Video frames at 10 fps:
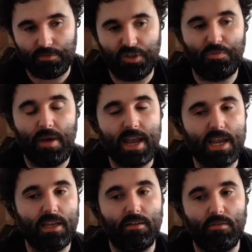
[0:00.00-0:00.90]
This
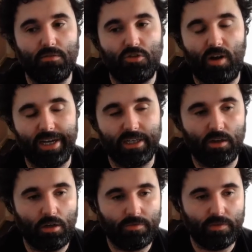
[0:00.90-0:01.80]
may try and
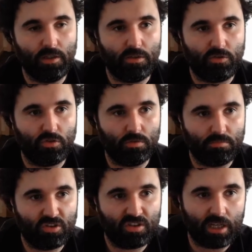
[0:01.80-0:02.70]
offer some
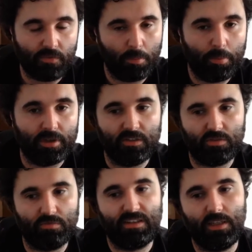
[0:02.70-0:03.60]
saviour points
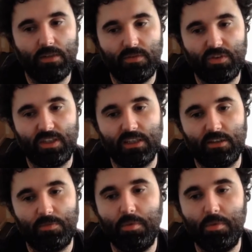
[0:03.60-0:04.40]
to Resident Evil 6,